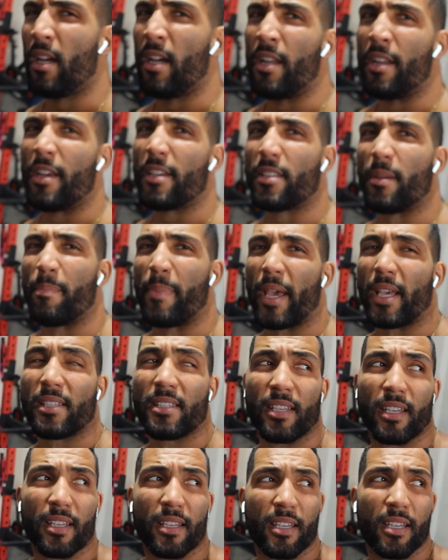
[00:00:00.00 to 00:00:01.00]
It's a
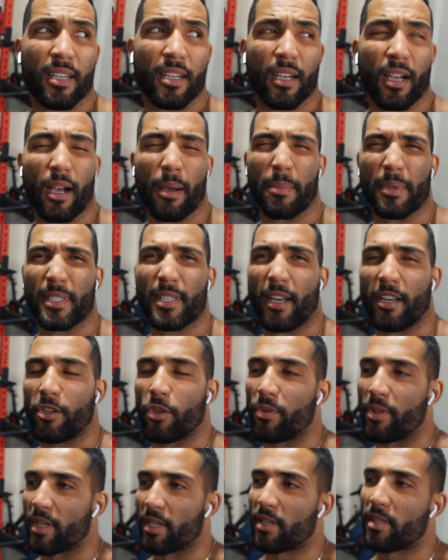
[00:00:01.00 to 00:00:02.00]
basic, instead of
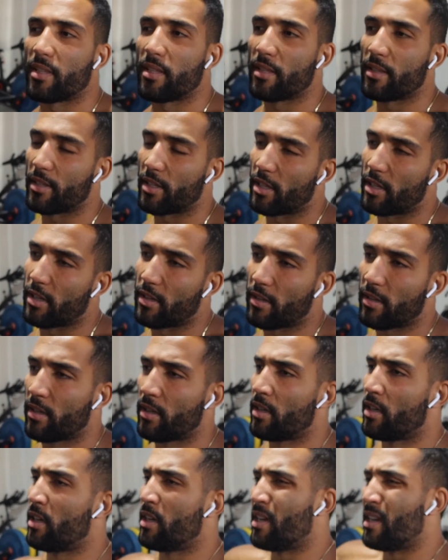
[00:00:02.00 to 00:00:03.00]
doing the
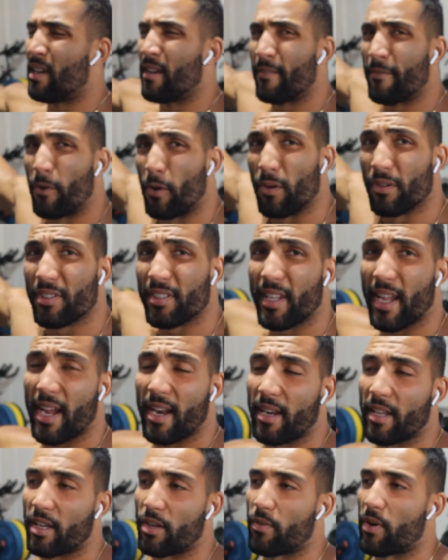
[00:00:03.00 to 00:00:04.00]
full
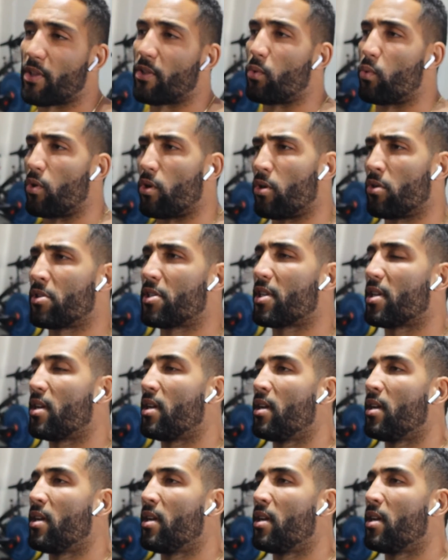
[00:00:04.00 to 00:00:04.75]
standing around the world,